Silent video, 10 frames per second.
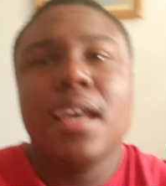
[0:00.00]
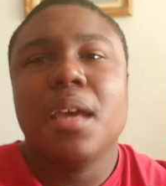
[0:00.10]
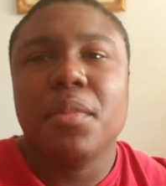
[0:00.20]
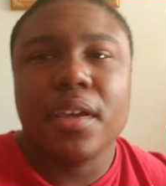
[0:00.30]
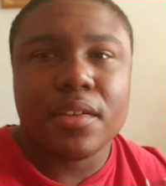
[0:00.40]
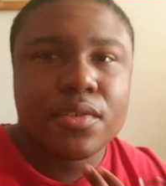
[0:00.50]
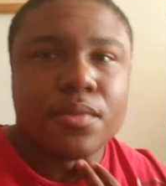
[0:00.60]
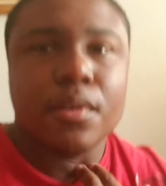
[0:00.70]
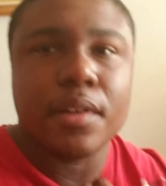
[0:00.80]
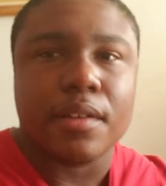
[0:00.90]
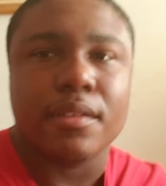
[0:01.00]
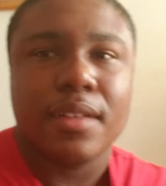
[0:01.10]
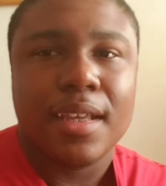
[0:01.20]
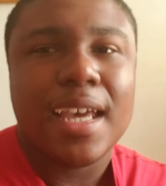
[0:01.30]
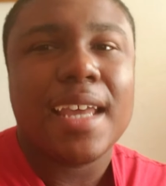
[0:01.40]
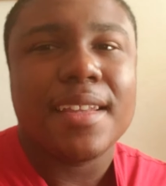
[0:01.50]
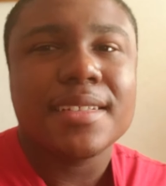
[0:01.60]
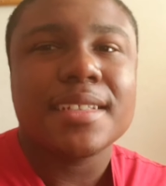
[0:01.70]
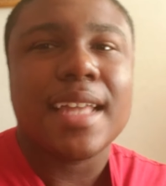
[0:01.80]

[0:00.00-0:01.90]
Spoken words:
and make it stronger. And this can